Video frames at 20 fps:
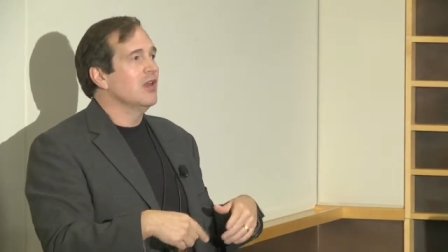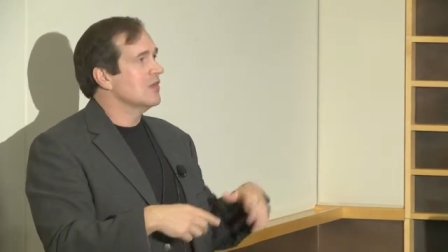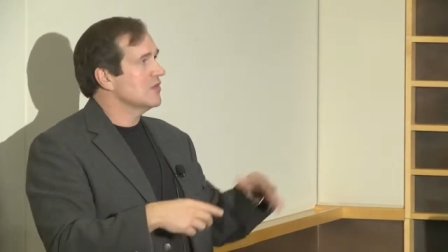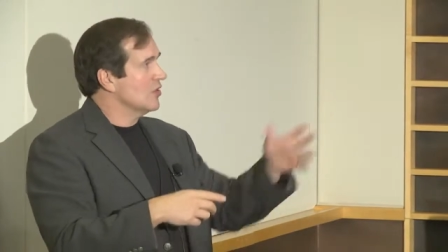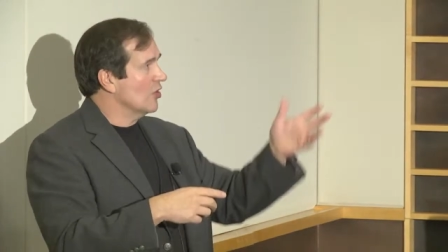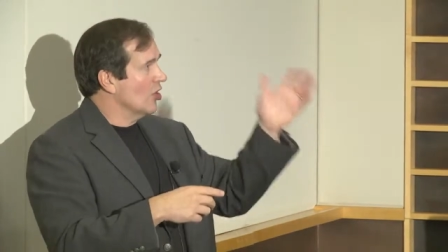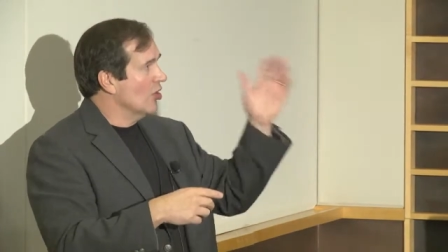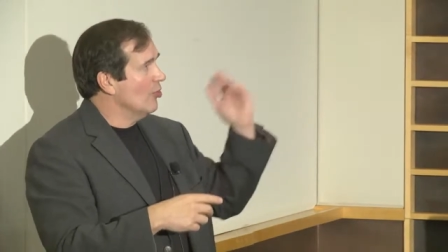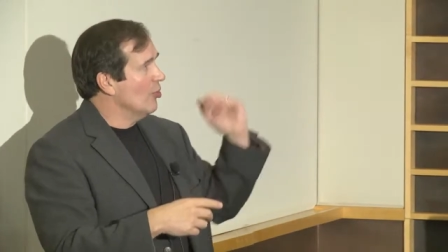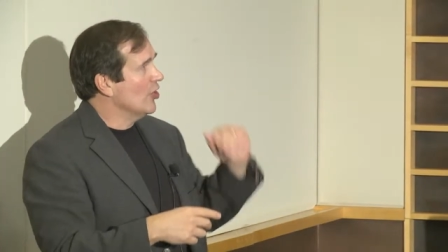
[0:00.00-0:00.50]

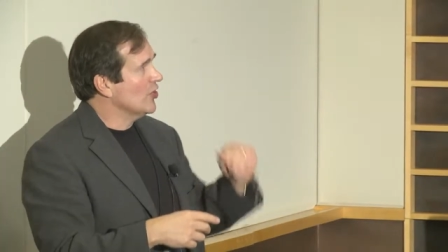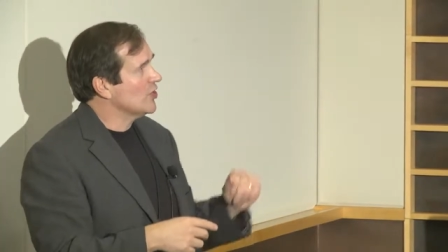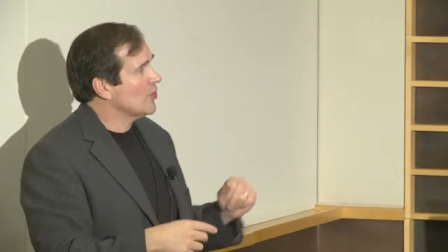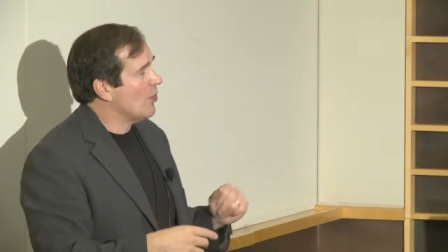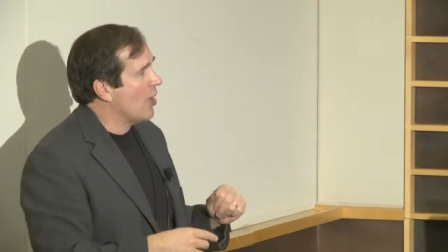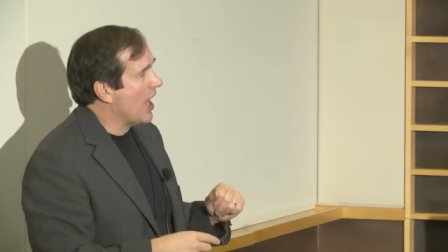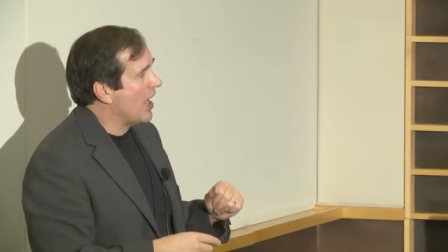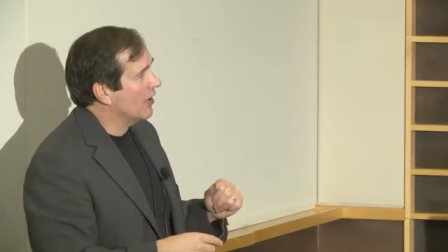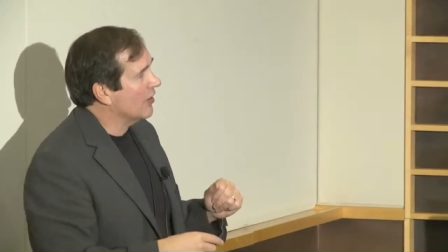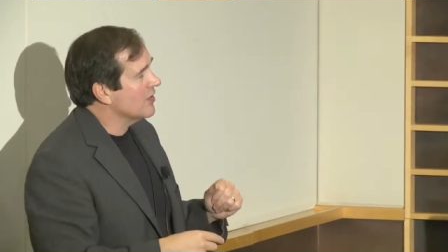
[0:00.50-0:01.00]
So the most
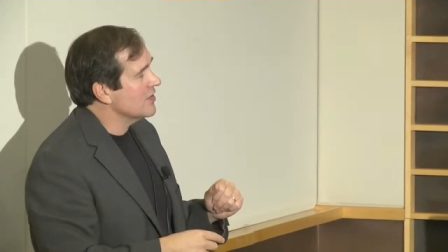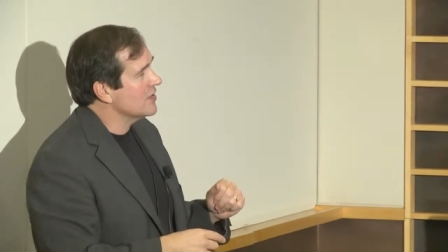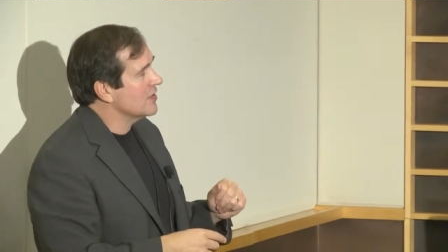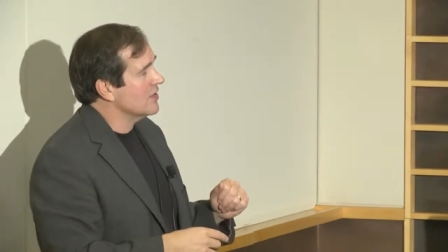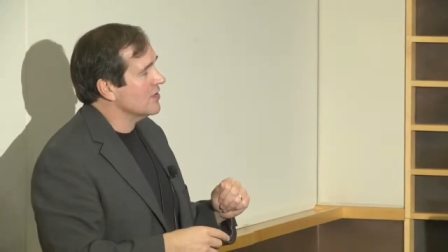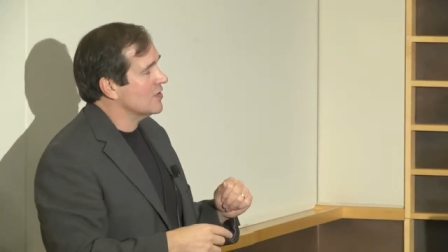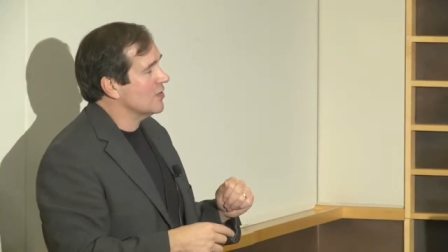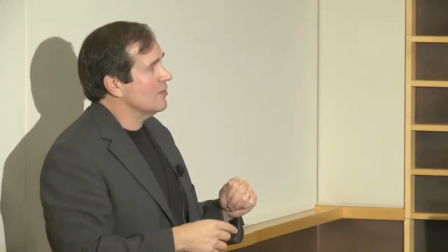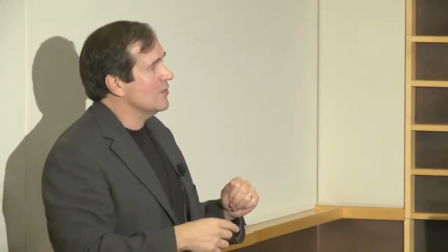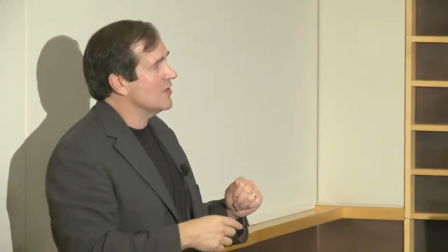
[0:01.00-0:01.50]
modern
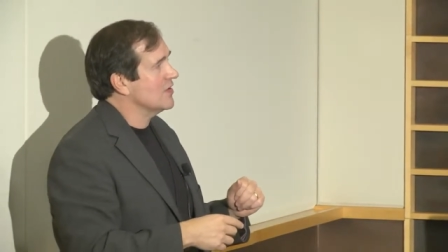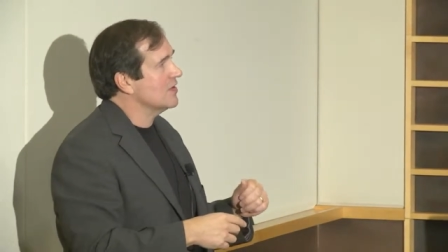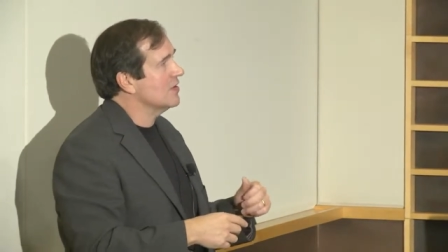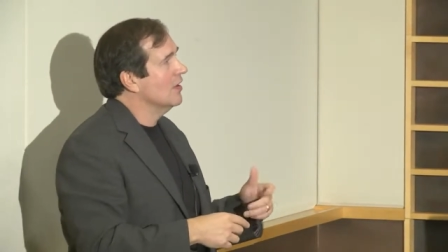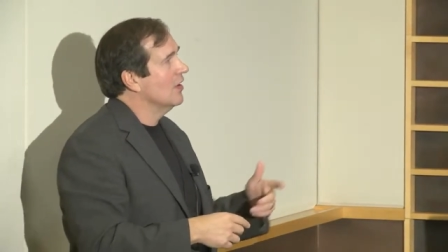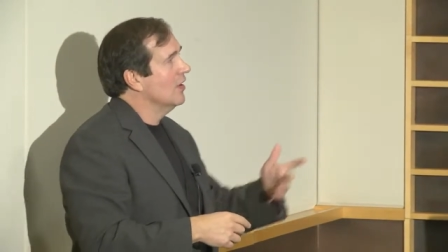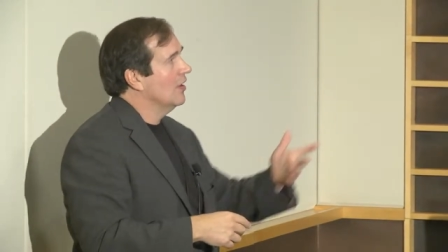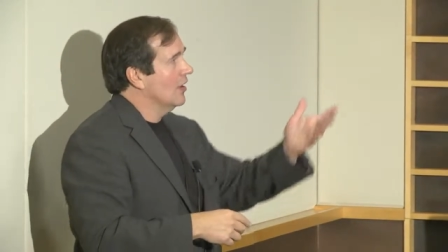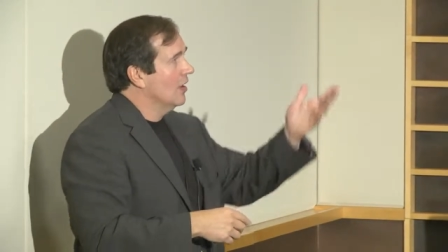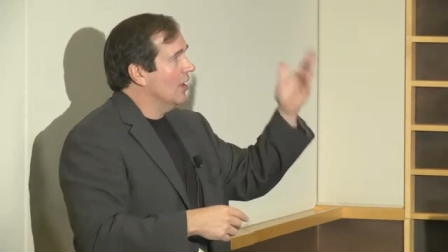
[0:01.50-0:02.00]
systems
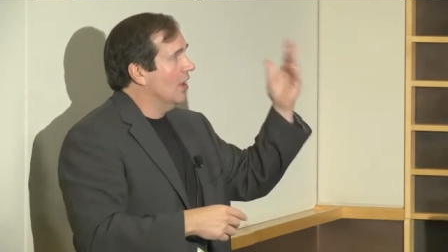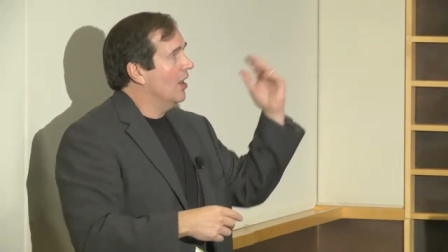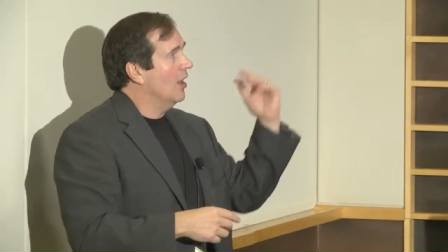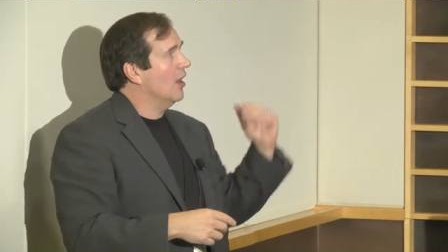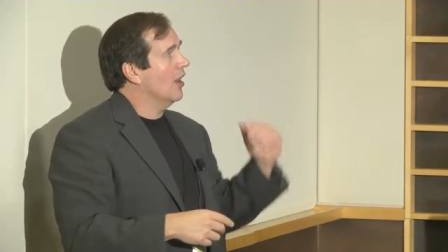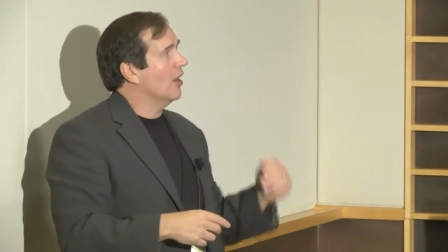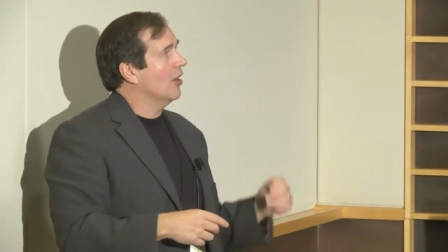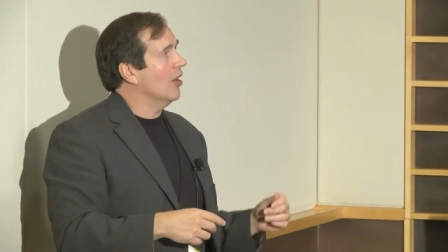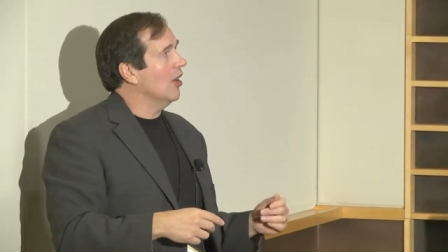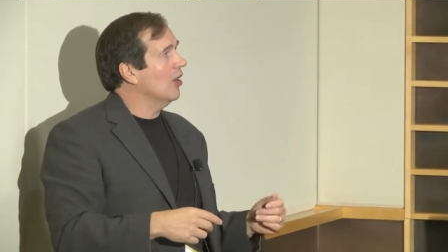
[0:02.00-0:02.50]

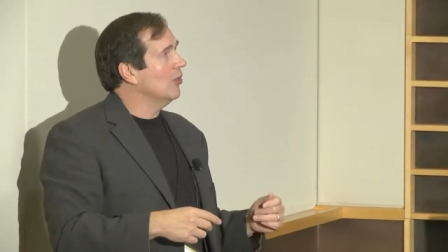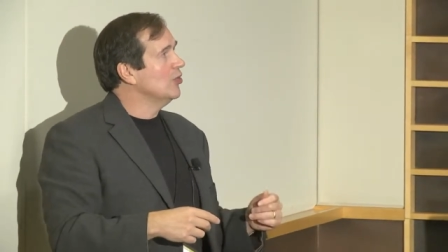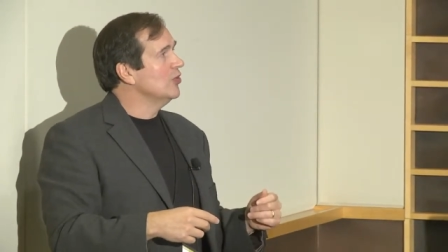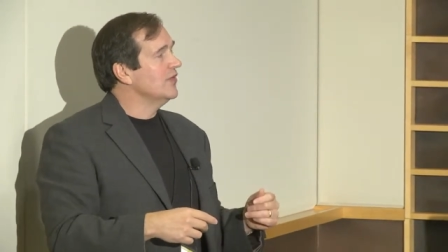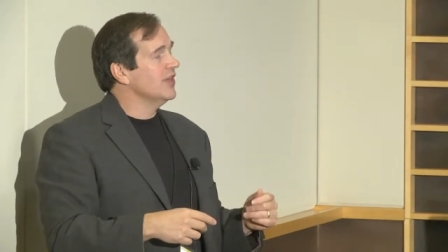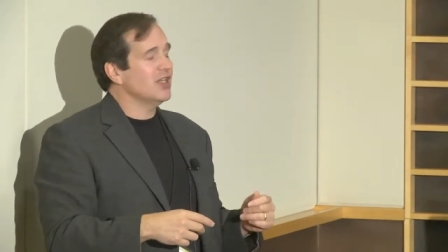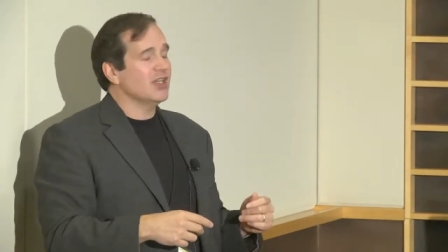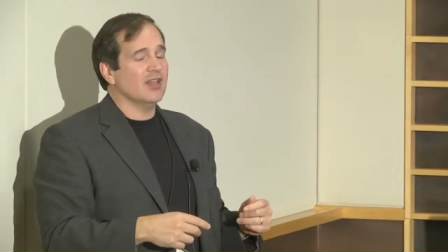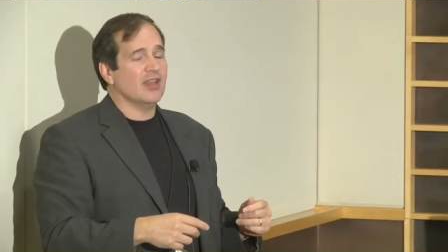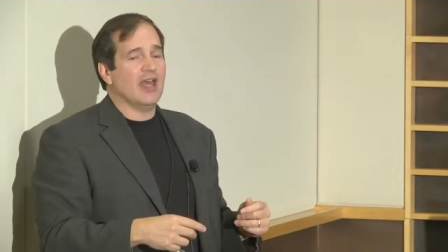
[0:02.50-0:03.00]
are all
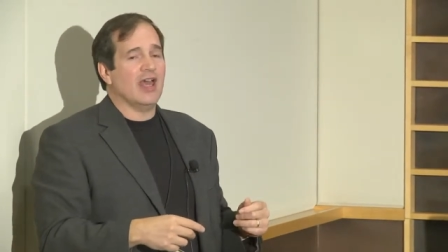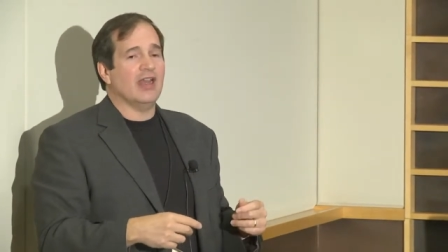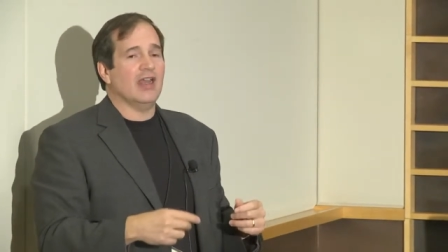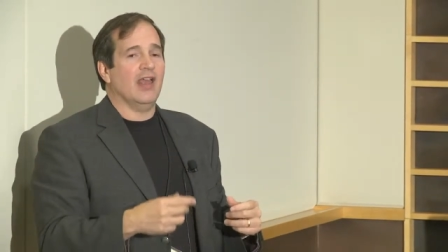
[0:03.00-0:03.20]
moving to that,